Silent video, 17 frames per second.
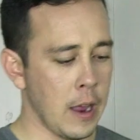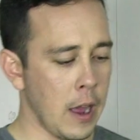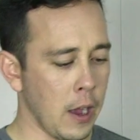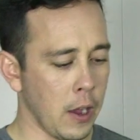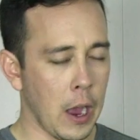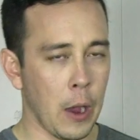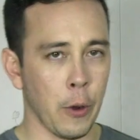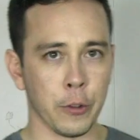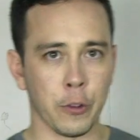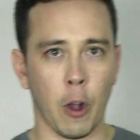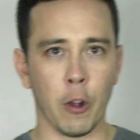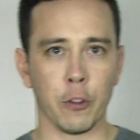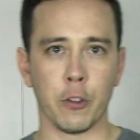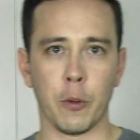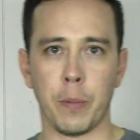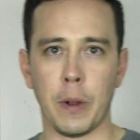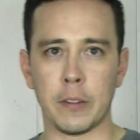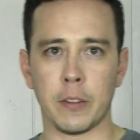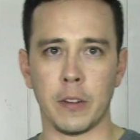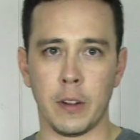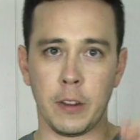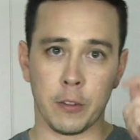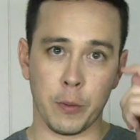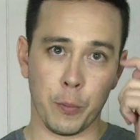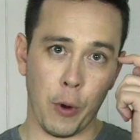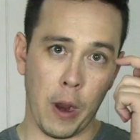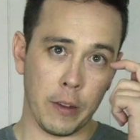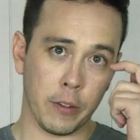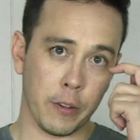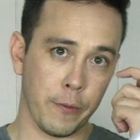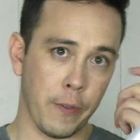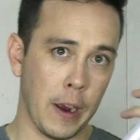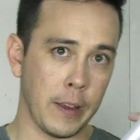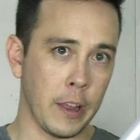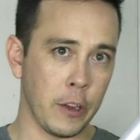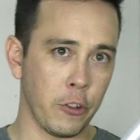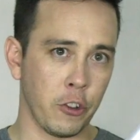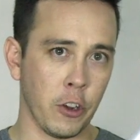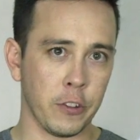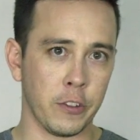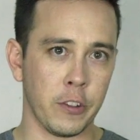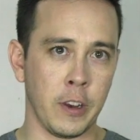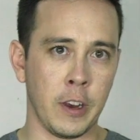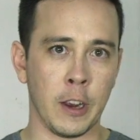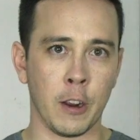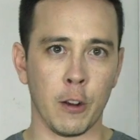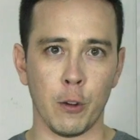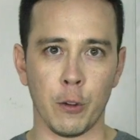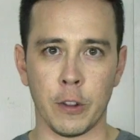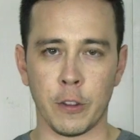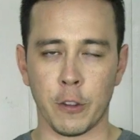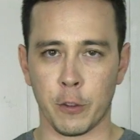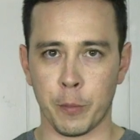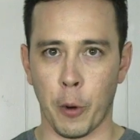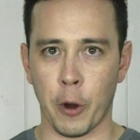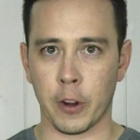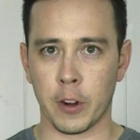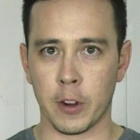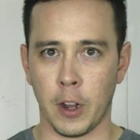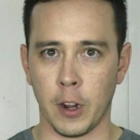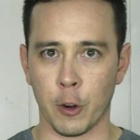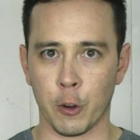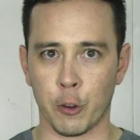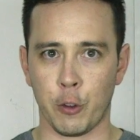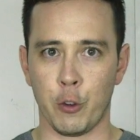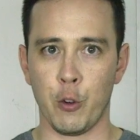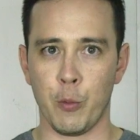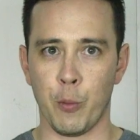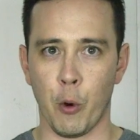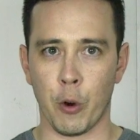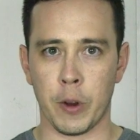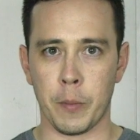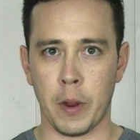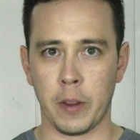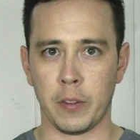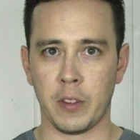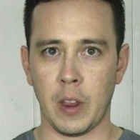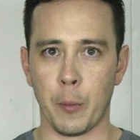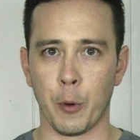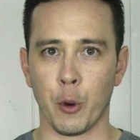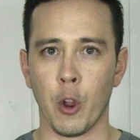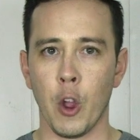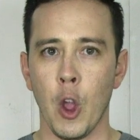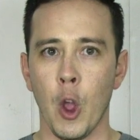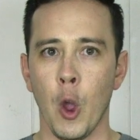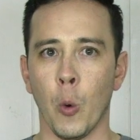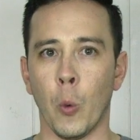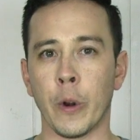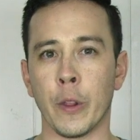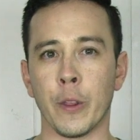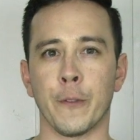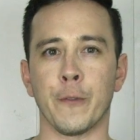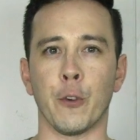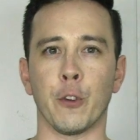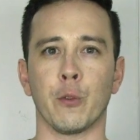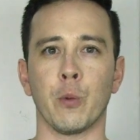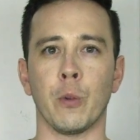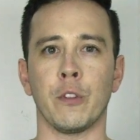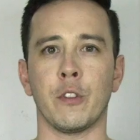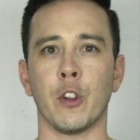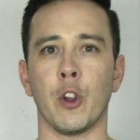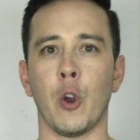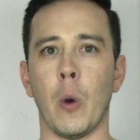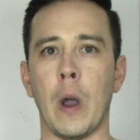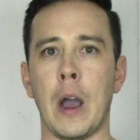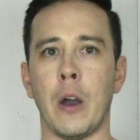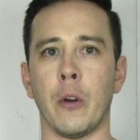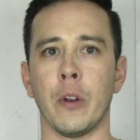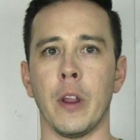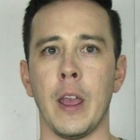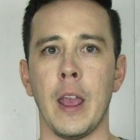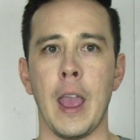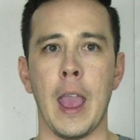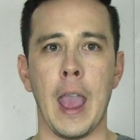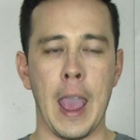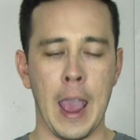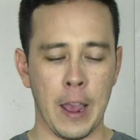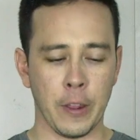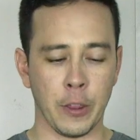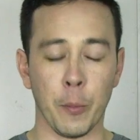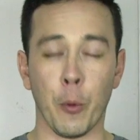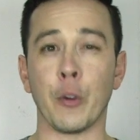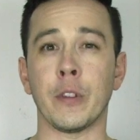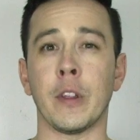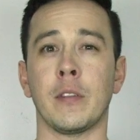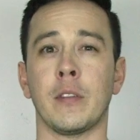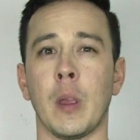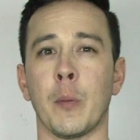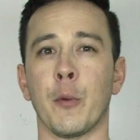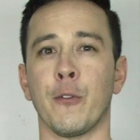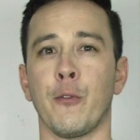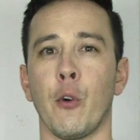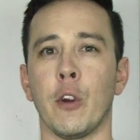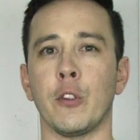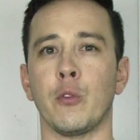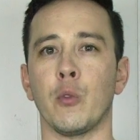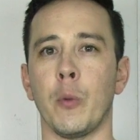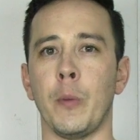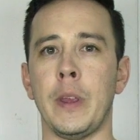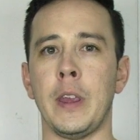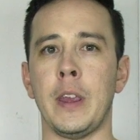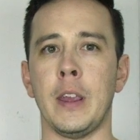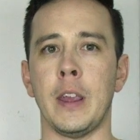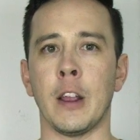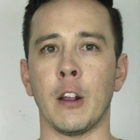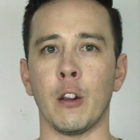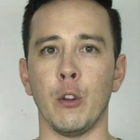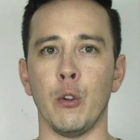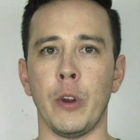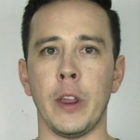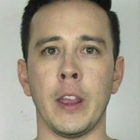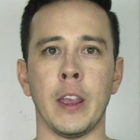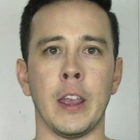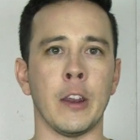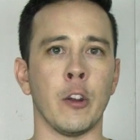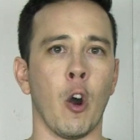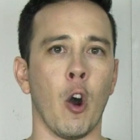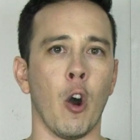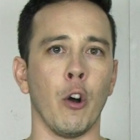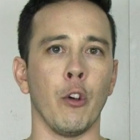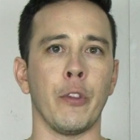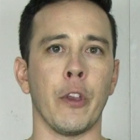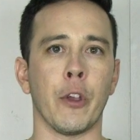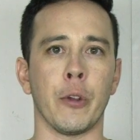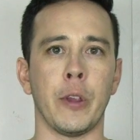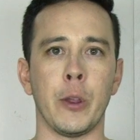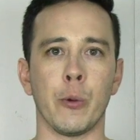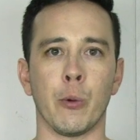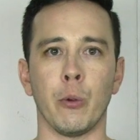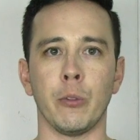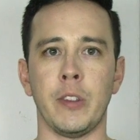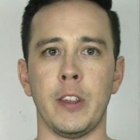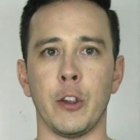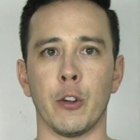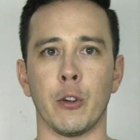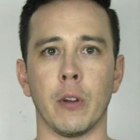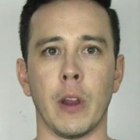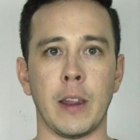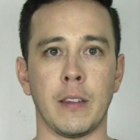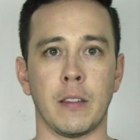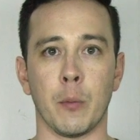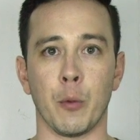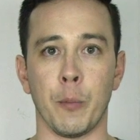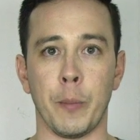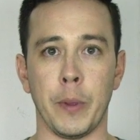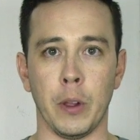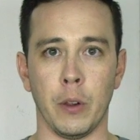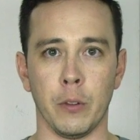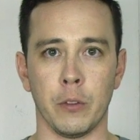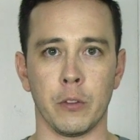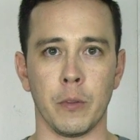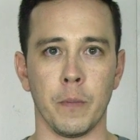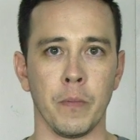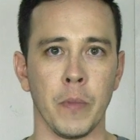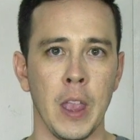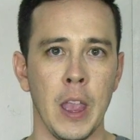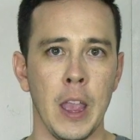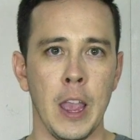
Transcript: Now, I was also pleasantly surprised to find that Justin included the Spark Color 2 board in my saber, one of the first ones to go out, and the board that Saber Forge will be including in all their hero tier lightsaber builds.